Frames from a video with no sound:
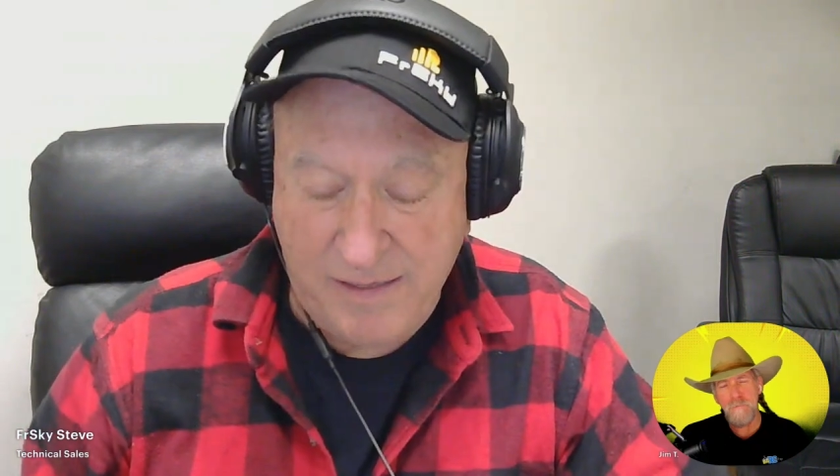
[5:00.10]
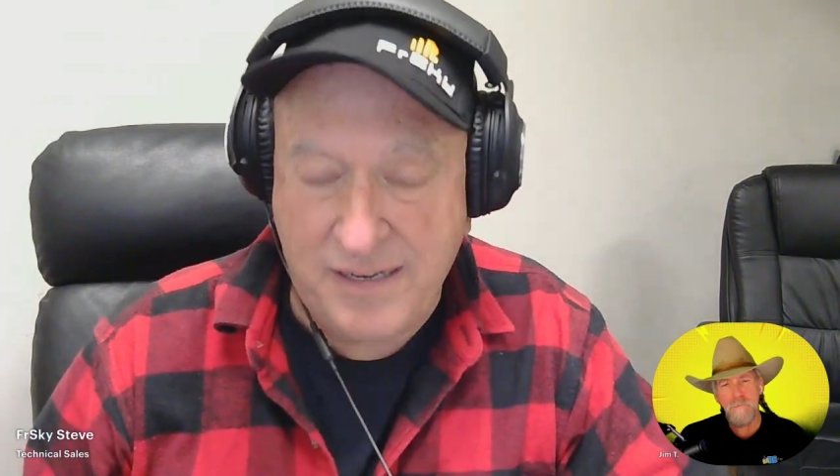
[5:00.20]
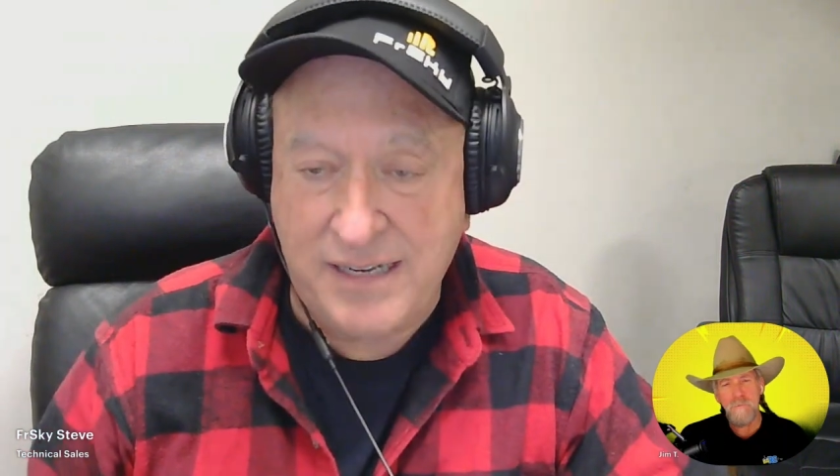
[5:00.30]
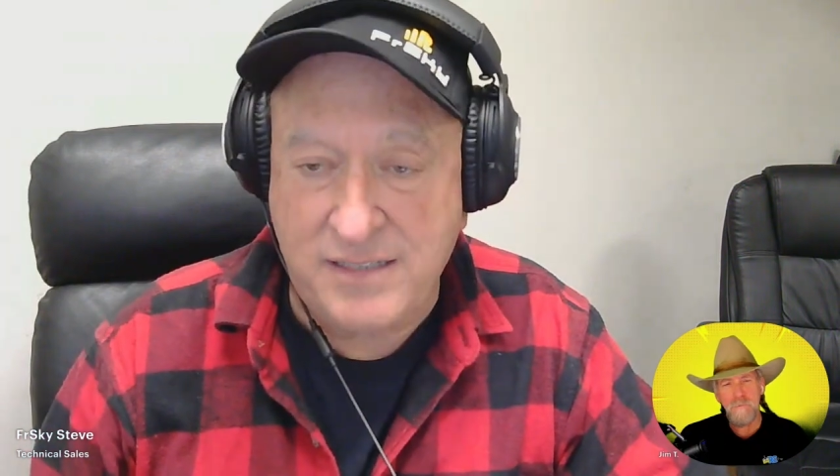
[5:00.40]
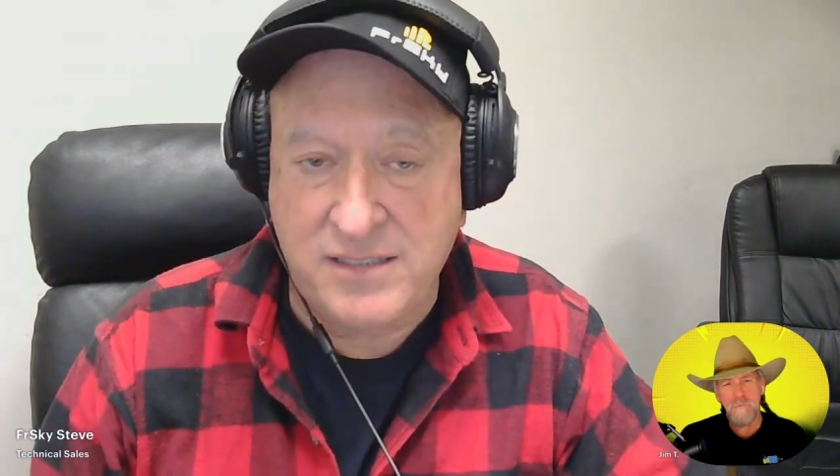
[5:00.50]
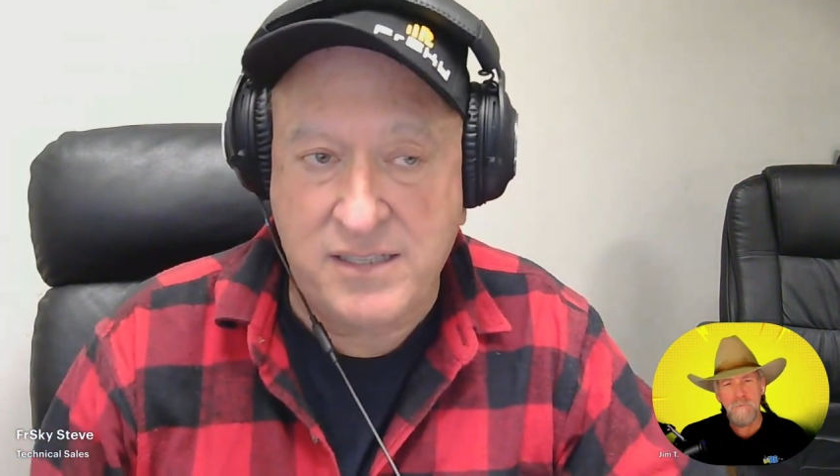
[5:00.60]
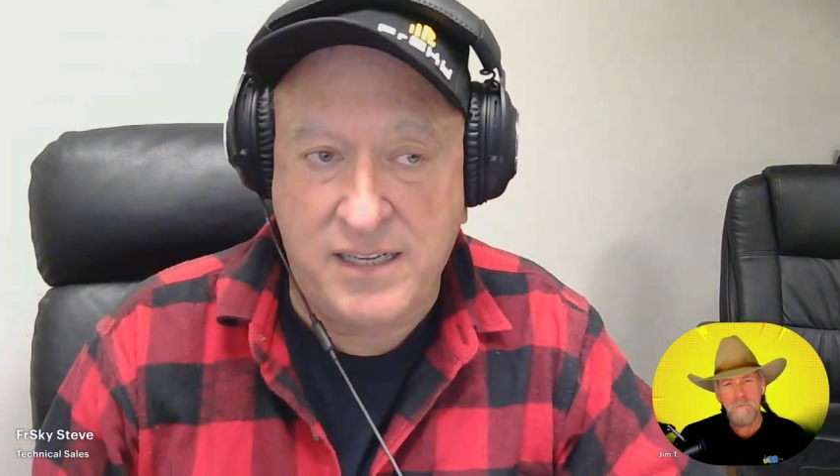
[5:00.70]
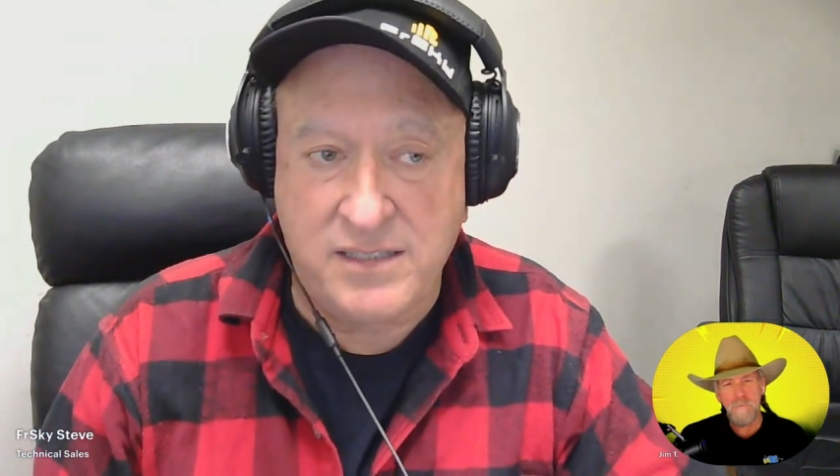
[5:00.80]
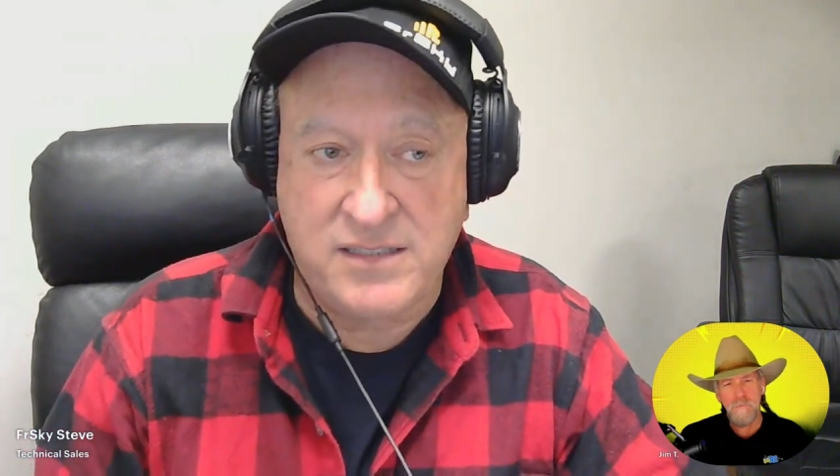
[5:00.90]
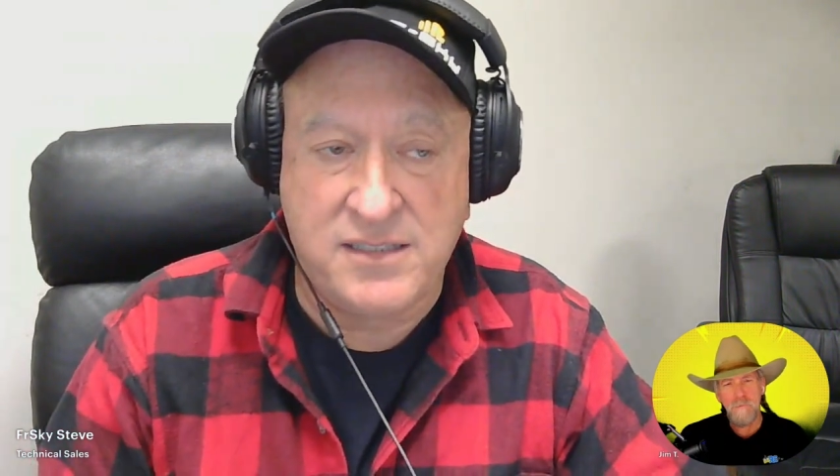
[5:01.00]
the united
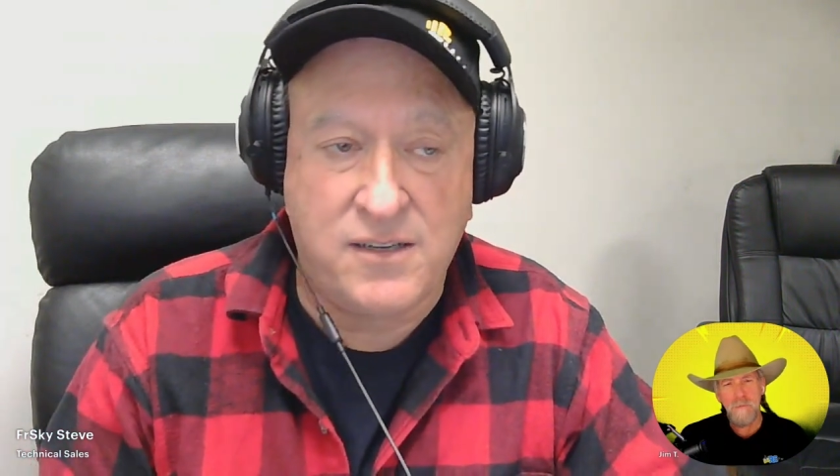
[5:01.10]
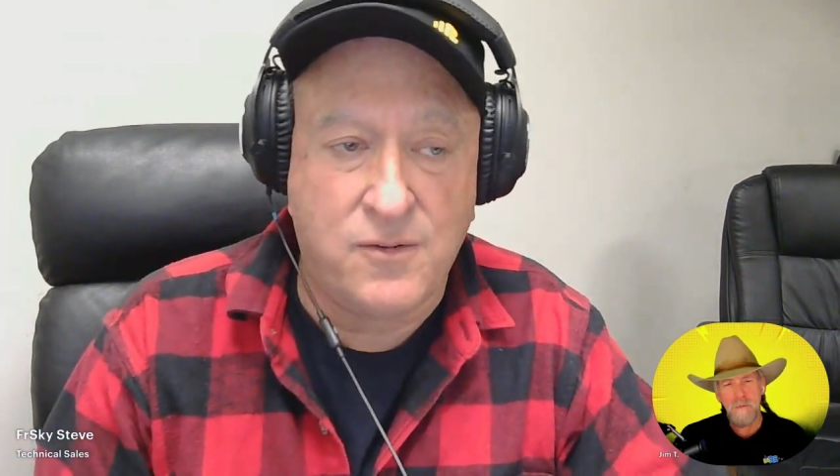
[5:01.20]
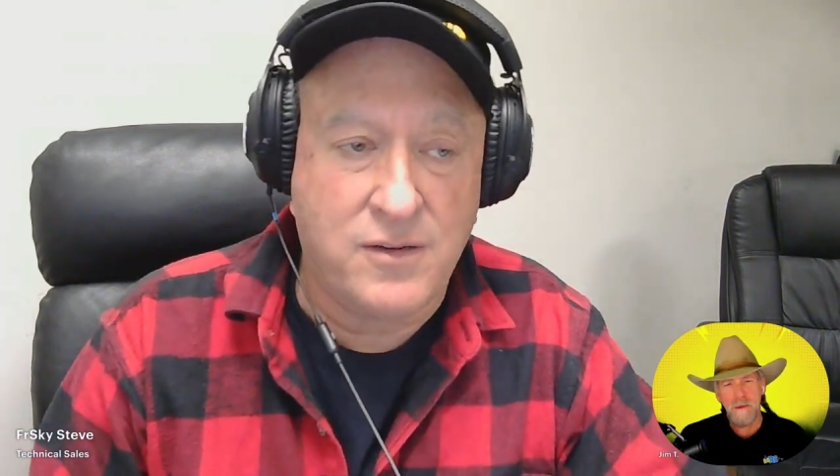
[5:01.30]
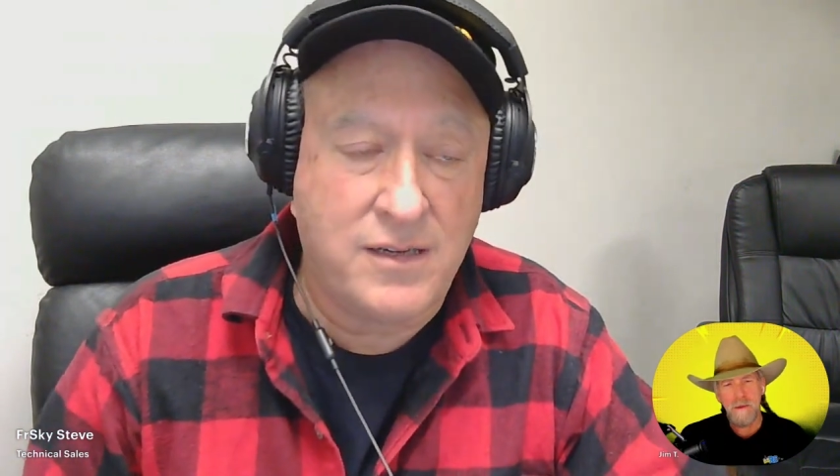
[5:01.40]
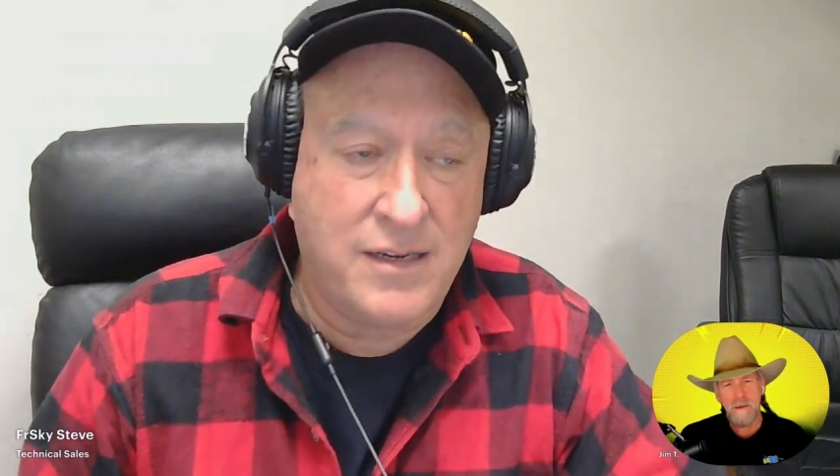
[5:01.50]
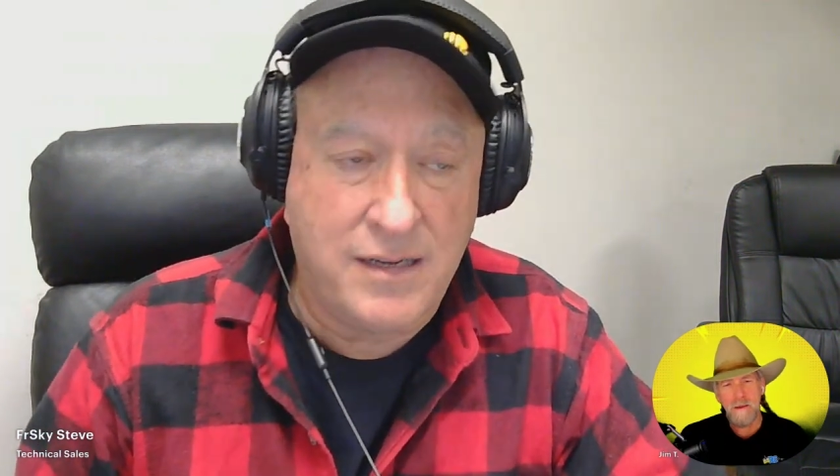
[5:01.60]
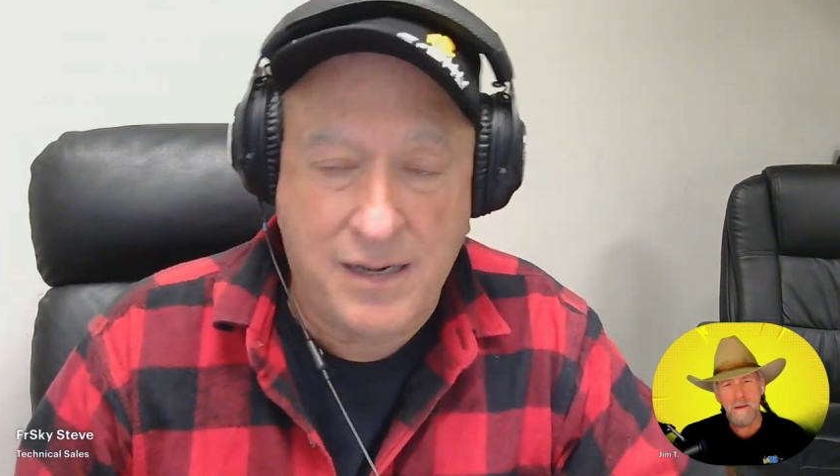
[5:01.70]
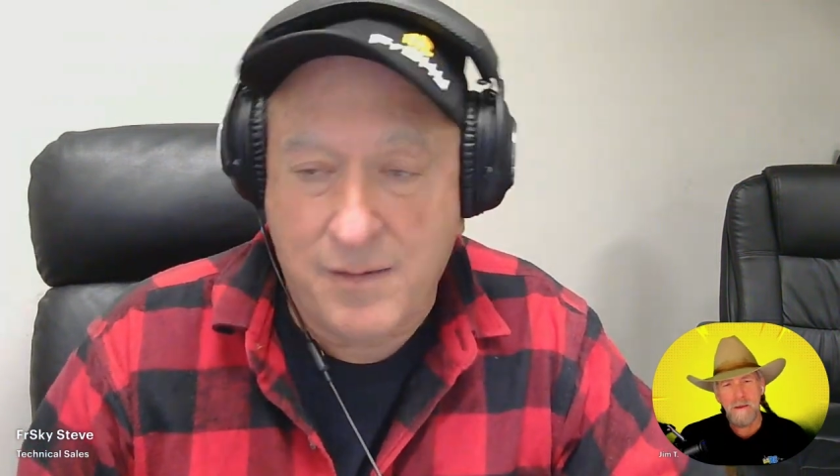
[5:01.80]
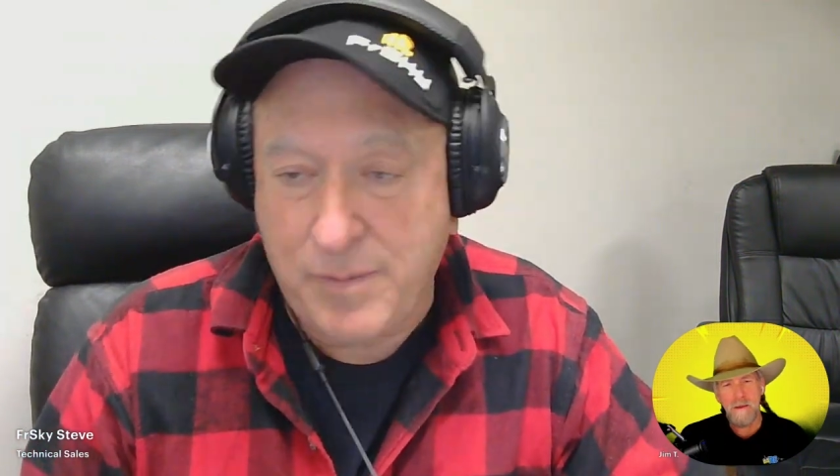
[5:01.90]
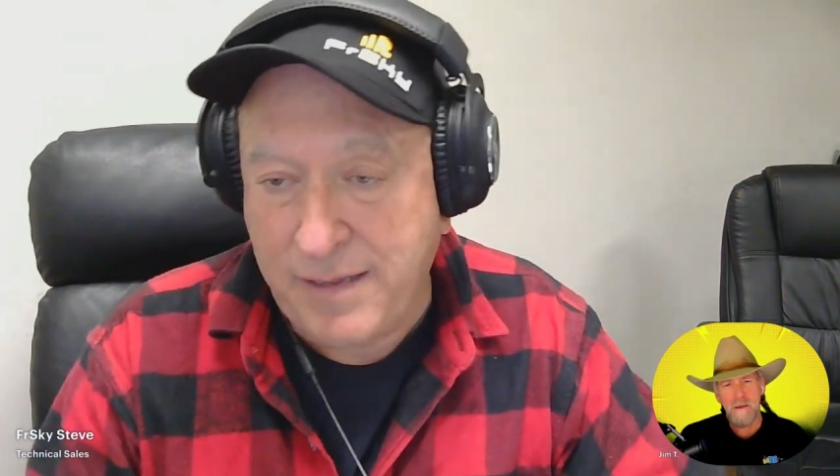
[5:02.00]
states so uh,
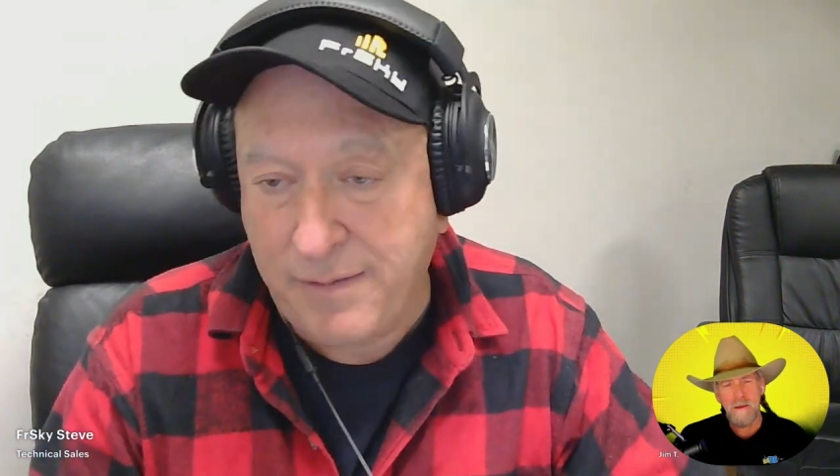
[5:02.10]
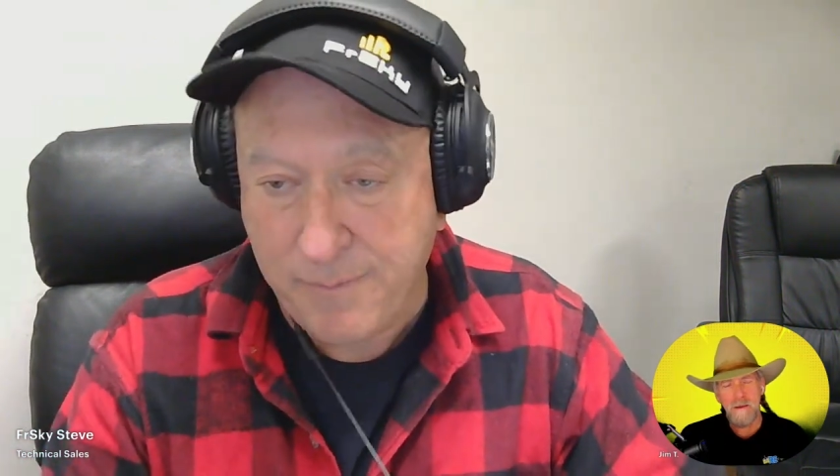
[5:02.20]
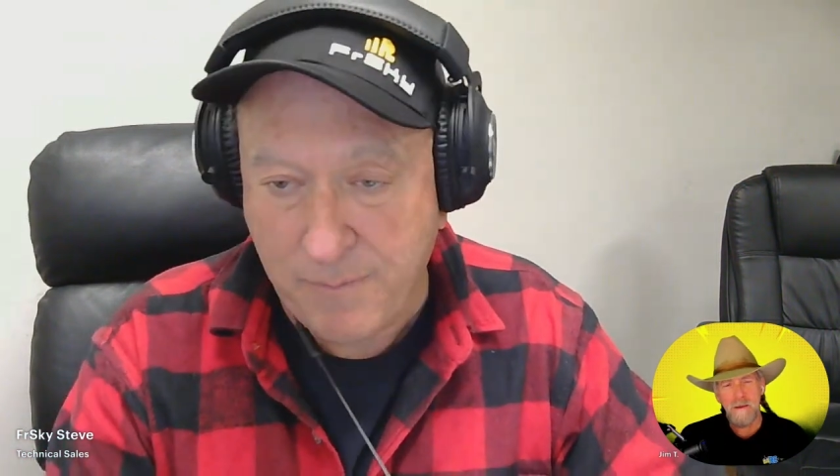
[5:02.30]
i'll be